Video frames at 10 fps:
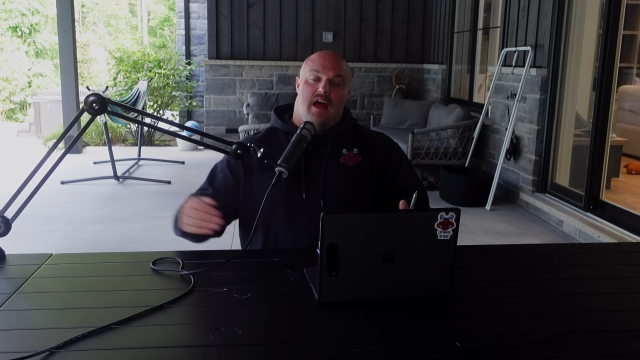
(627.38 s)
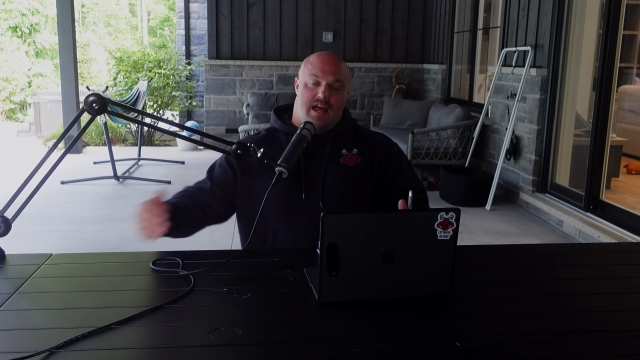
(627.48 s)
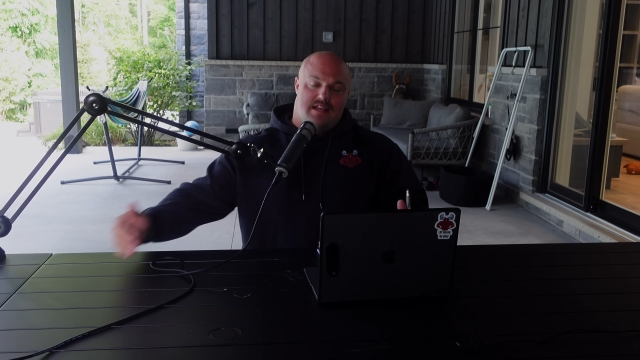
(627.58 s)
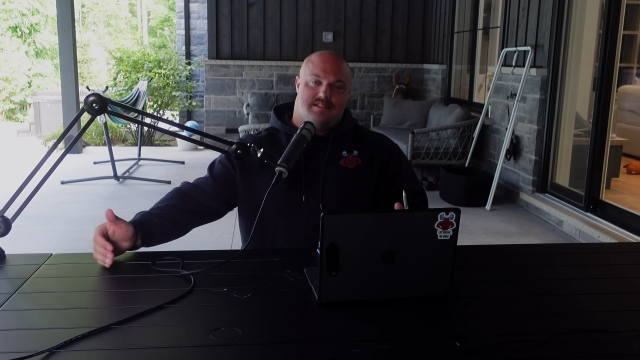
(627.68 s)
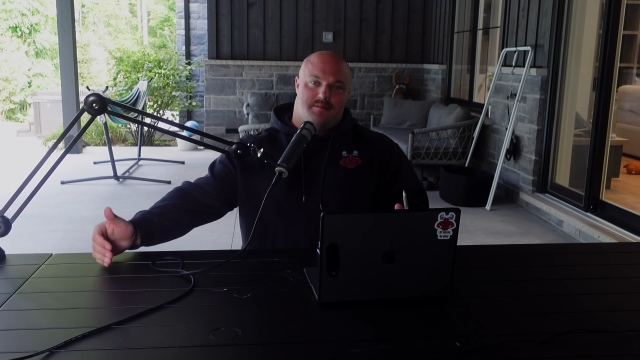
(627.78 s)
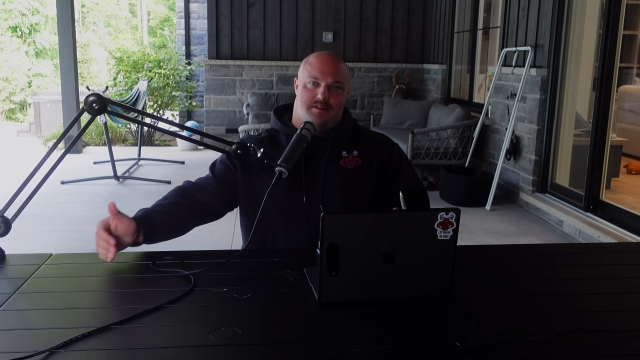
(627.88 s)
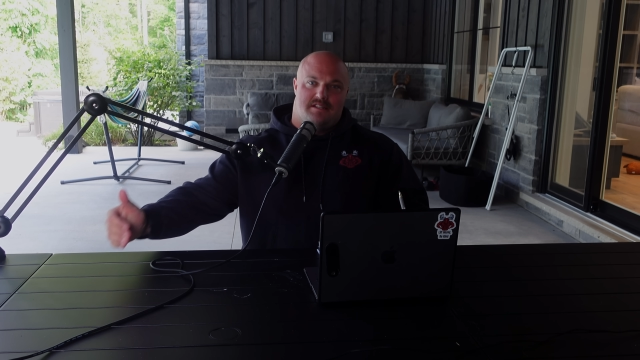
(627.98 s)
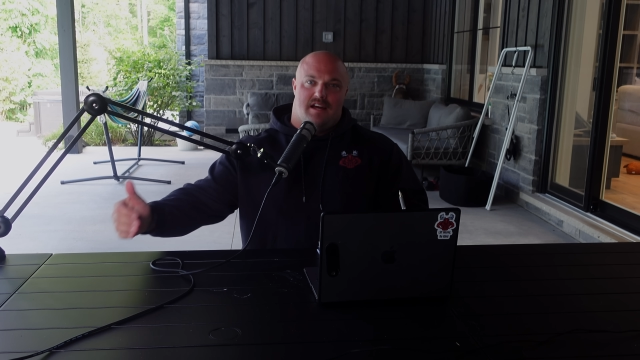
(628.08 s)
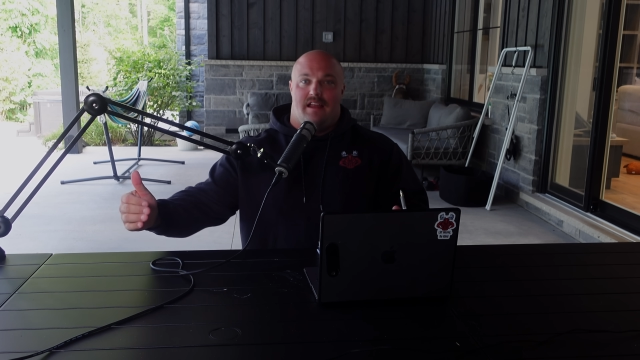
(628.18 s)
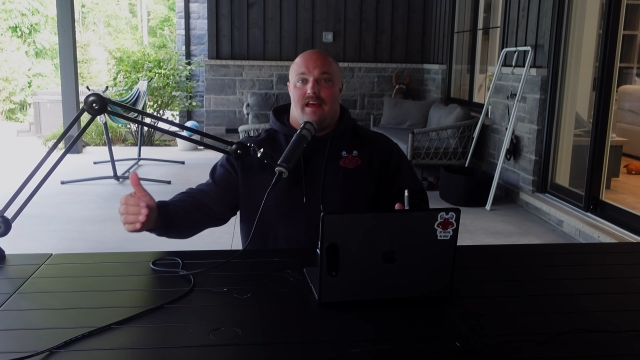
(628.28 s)
and someone
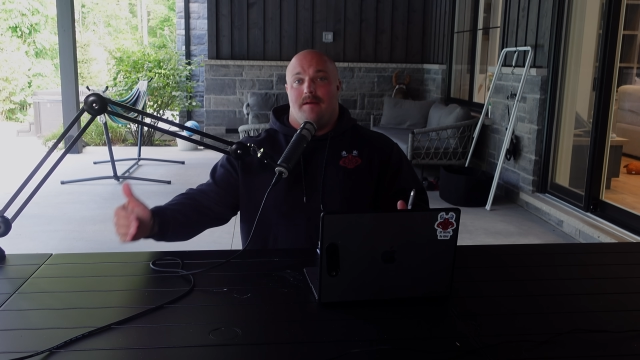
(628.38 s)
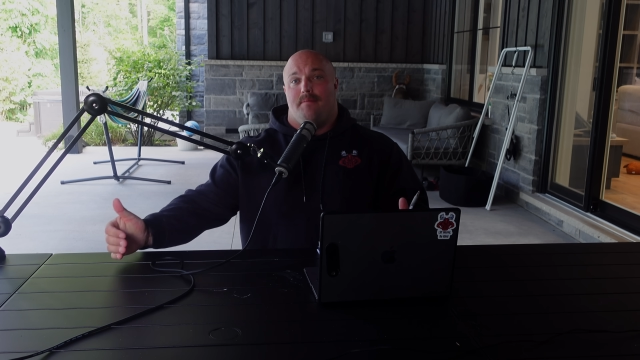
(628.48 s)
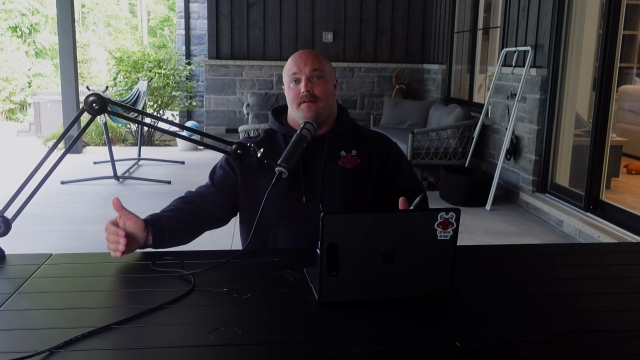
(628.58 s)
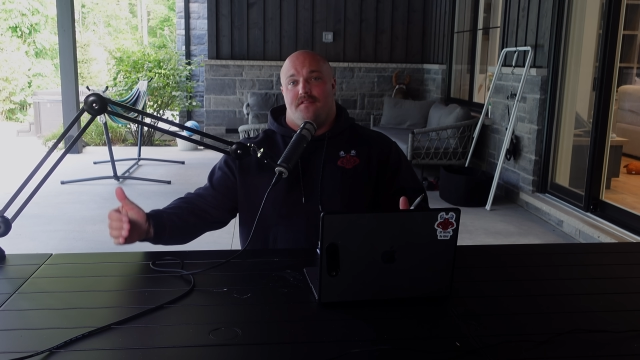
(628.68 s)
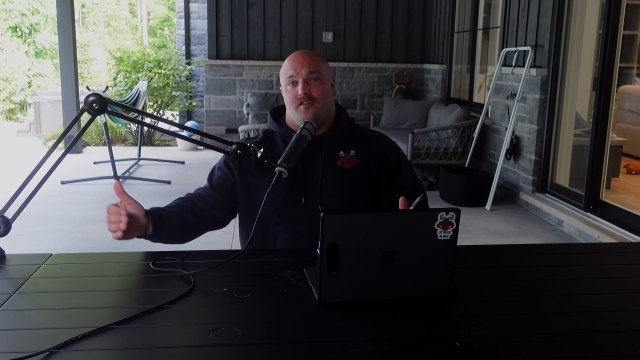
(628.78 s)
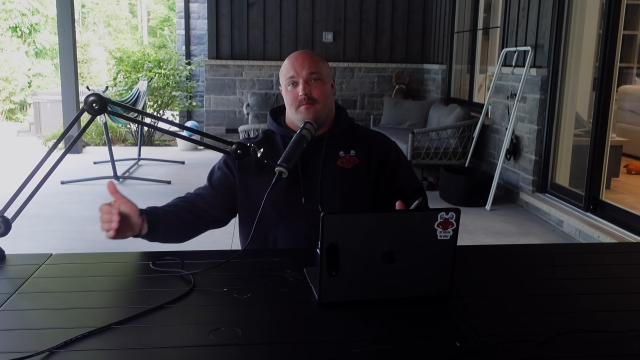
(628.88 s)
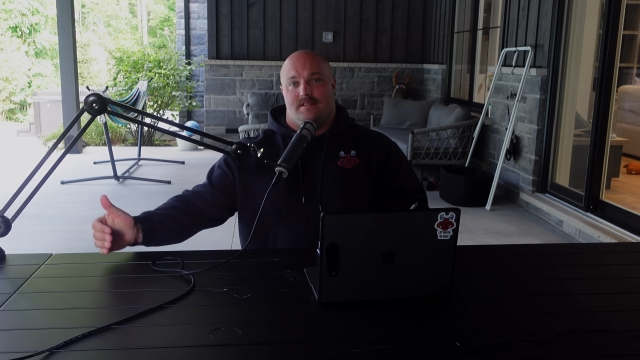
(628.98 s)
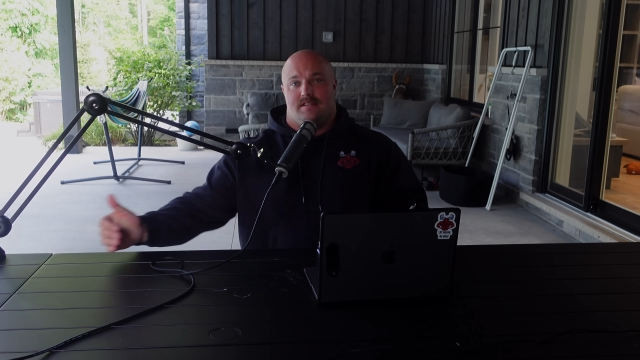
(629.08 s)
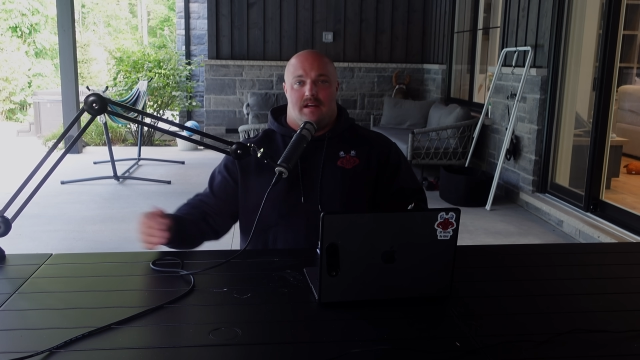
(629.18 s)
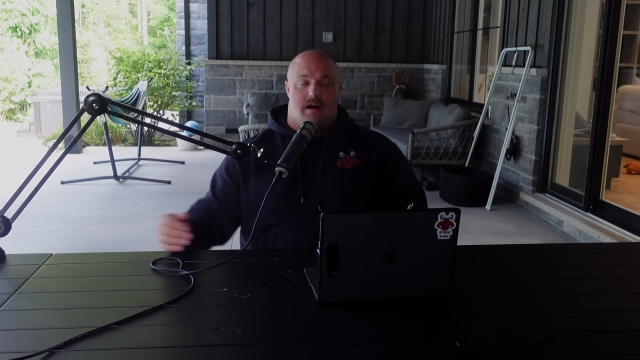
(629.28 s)
who's got a
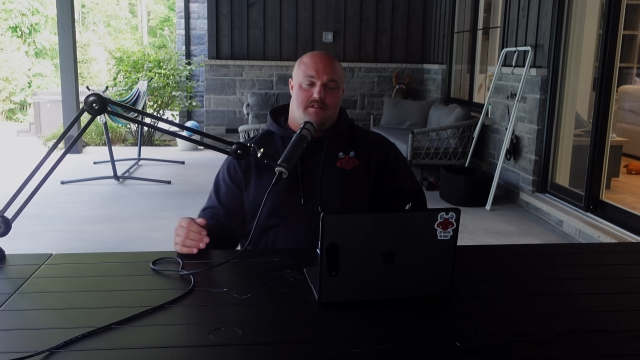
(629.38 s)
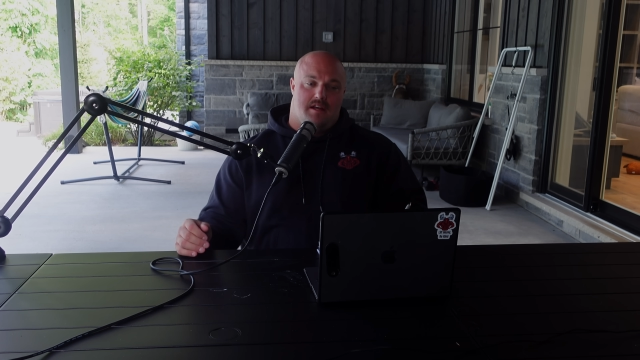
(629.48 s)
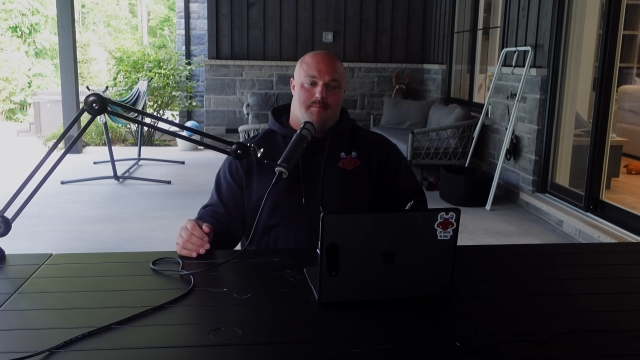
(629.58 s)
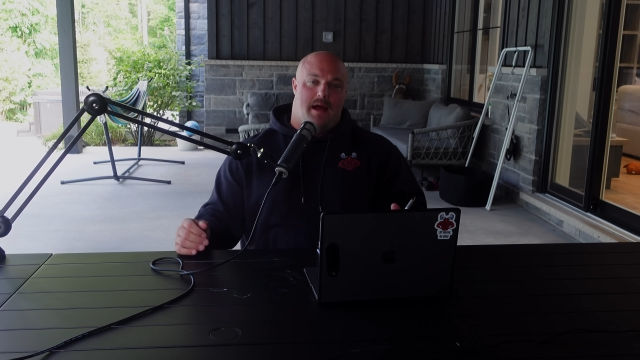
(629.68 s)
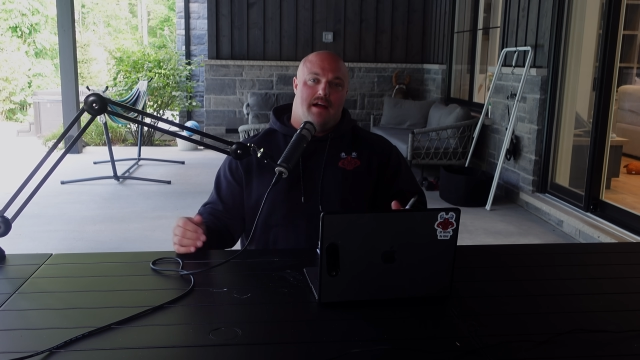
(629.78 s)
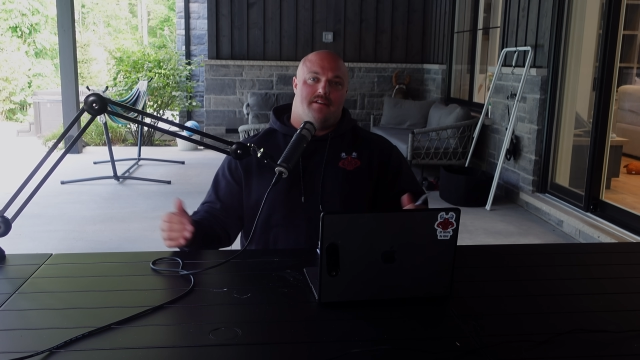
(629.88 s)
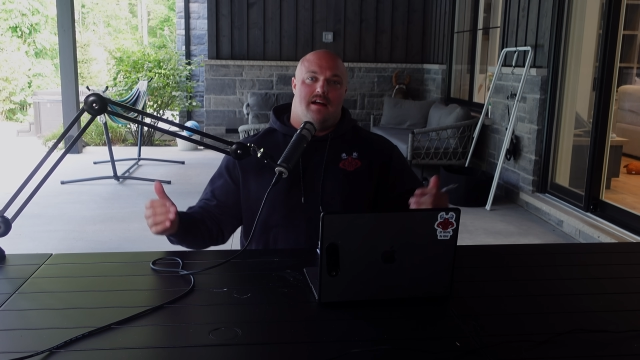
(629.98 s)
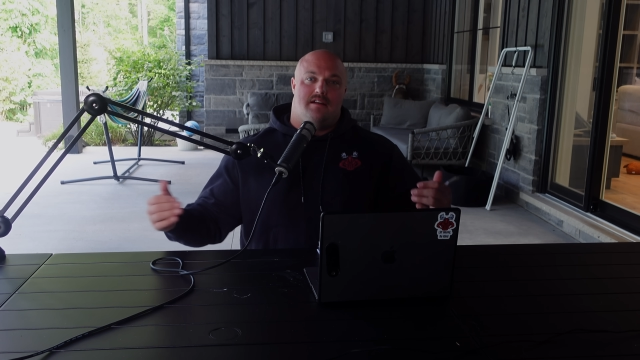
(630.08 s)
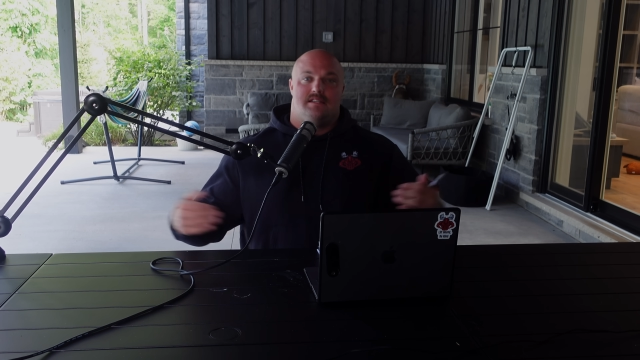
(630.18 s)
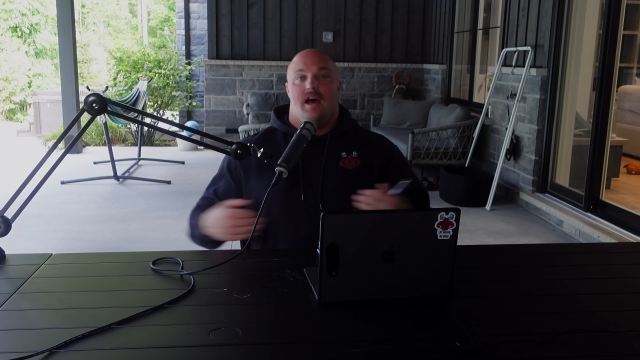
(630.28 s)
performance coaching
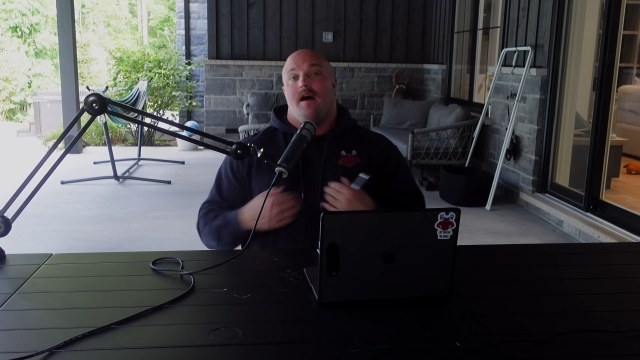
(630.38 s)
background.